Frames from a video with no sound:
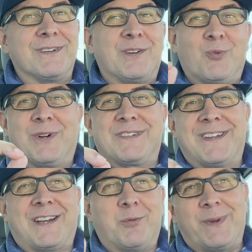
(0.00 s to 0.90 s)
in 1
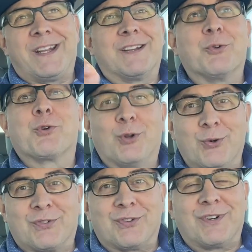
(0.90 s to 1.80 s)
second when we get a little
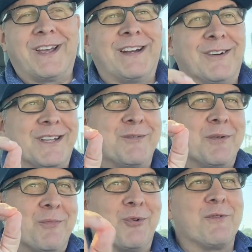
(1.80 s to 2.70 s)
closer, and I'll give you
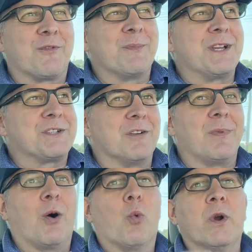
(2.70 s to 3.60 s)
more information
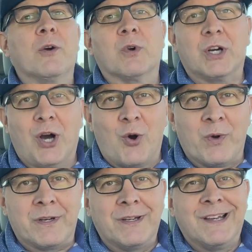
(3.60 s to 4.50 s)
about where we're
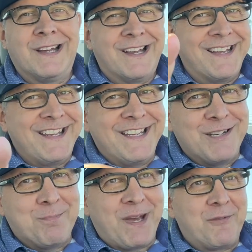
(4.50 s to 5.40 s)
going
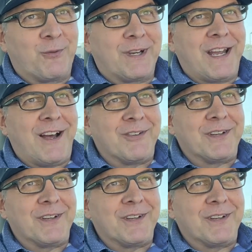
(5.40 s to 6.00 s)
in Bedford County.